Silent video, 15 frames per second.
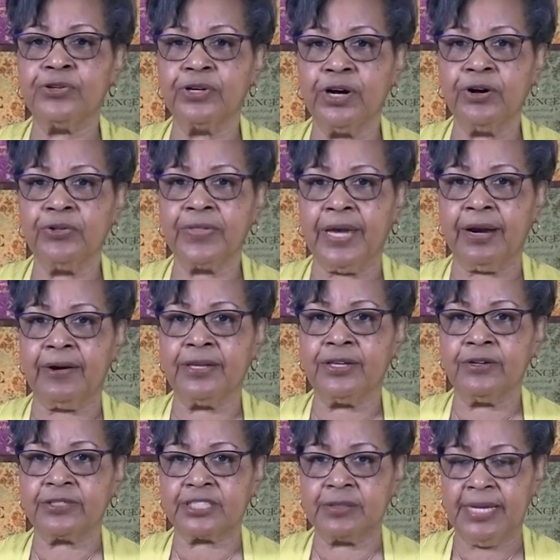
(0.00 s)
to go there
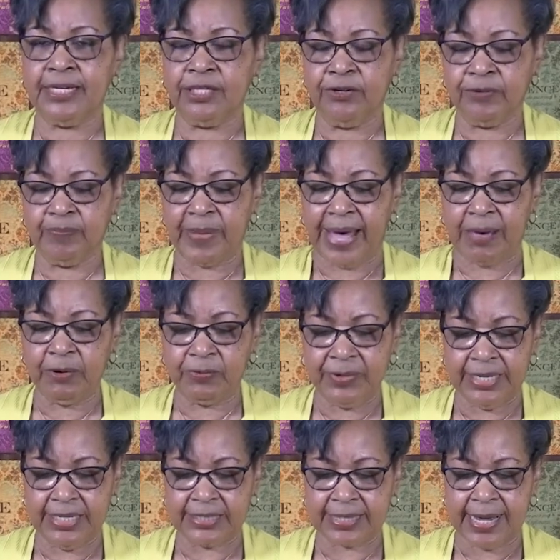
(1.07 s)
in your Bible
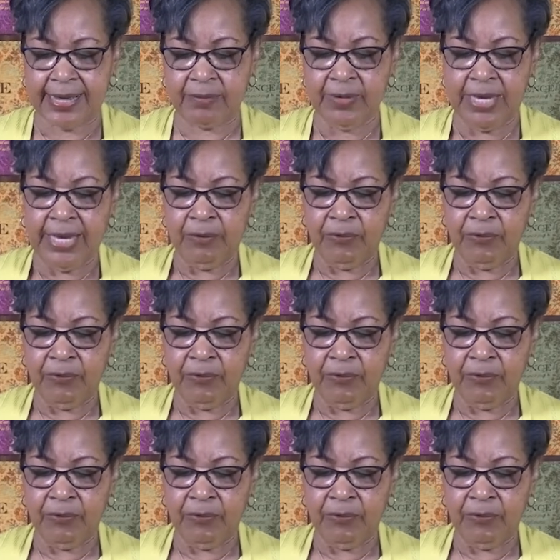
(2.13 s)
reading time.